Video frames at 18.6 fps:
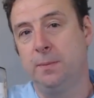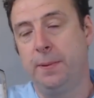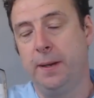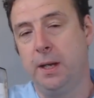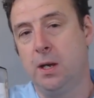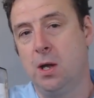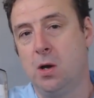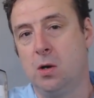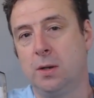the
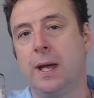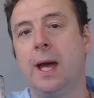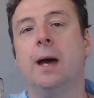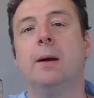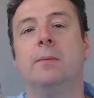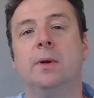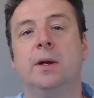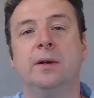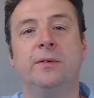pinhole
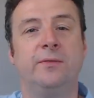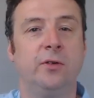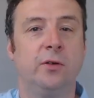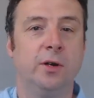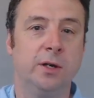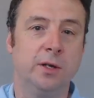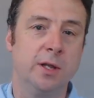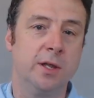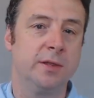camera
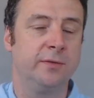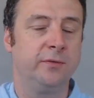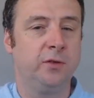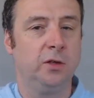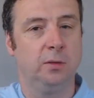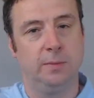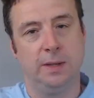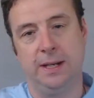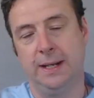for another
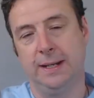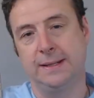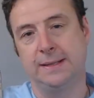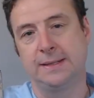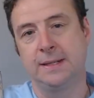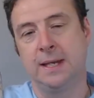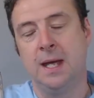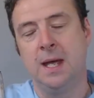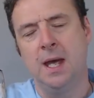few
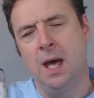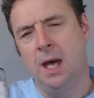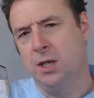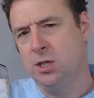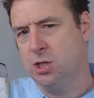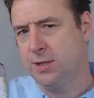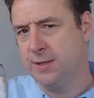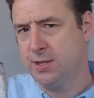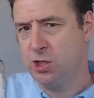minutes
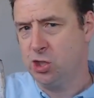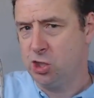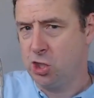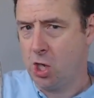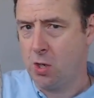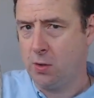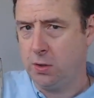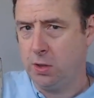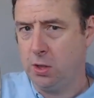and just
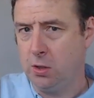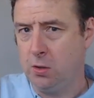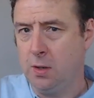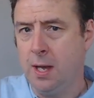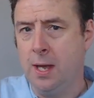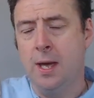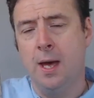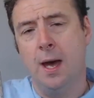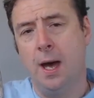show you